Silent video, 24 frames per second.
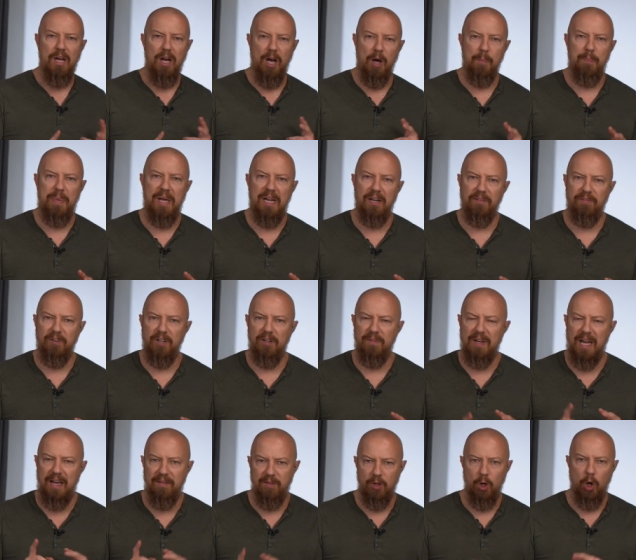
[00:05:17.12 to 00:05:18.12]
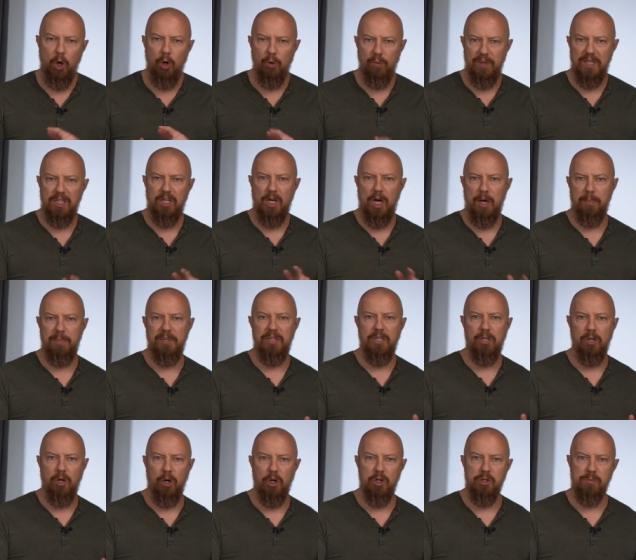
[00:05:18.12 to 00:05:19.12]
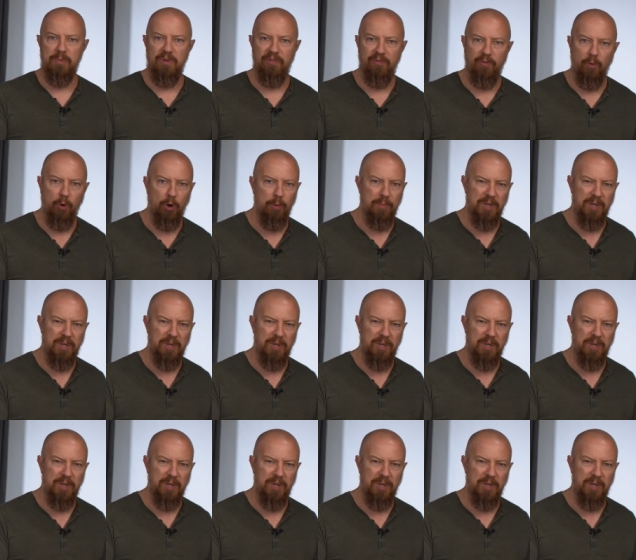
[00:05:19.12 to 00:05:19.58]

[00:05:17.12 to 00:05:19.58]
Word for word: a benefit of having already copied the cards before